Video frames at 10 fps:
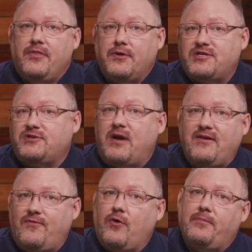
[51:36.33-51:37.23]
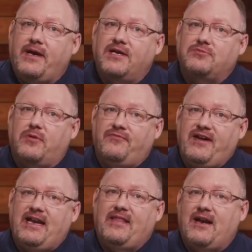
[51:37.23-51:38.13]
They're straightforward because we're
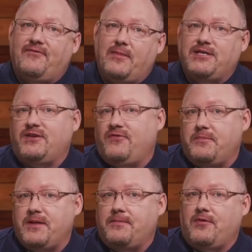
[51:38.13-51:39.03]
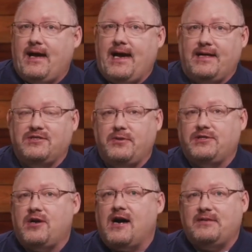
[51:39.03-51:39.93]
feeding that information from the plan. So
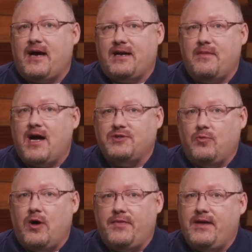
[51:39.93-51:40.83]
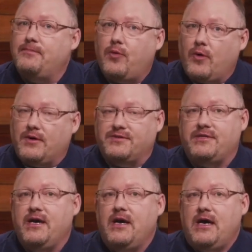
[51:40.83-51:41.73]
we talked about in Module 1 the
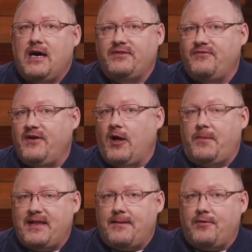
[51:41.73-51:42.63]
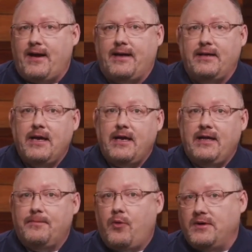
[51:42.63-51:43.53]
importance of developing that plan,
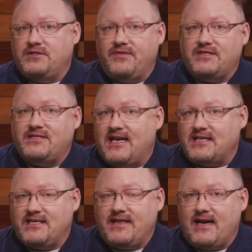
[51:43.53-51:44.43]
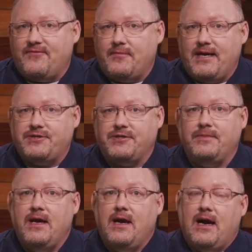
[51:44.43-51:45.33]
the importance of assessing that
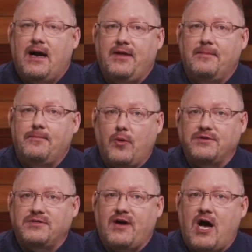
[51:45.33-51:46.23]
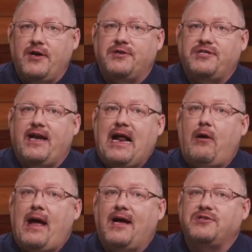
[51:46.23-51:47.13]
information, the importance of understanding
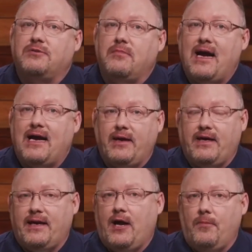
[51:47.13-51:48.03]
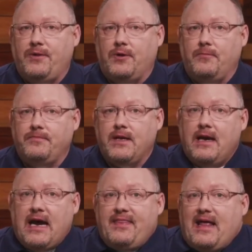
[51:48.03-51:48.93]
how Azure Migrate can help you.
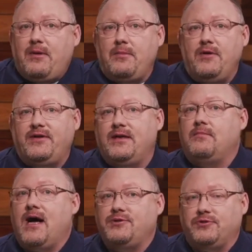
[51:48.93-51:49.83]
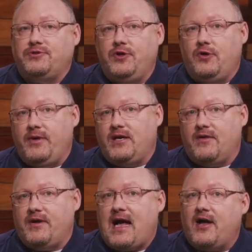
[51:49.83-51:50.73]
And then we moved into Module 2 and we
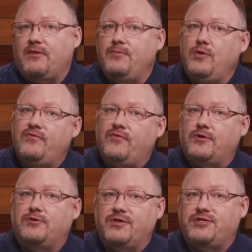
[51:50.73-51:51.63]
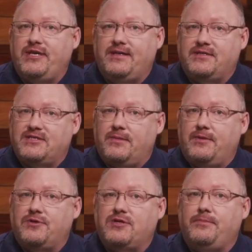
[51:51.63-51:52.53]
covered how to move virtual machines and some
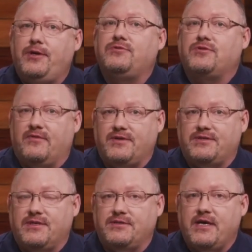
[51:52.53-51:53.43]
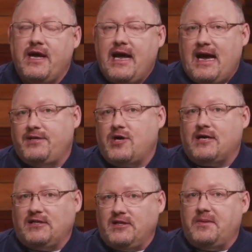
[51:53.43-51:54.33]
of those compute services. And we
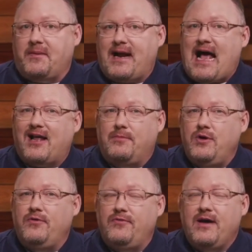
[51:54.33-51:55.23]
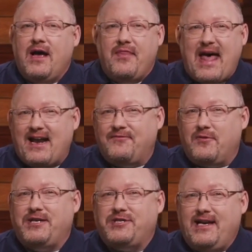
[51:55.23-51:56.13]
talked a little about how to move that
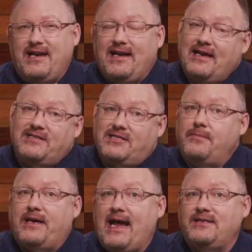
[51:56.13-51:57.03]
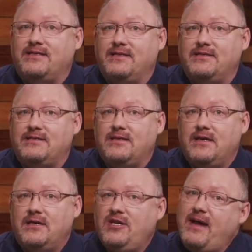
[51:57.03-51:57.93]
information in. And in some cases,
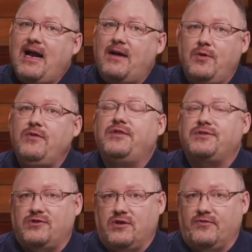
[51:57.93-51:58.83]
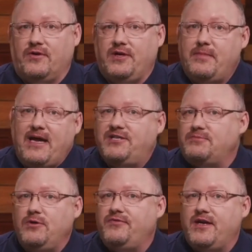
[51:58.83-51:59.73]
you may not move the server. You may just move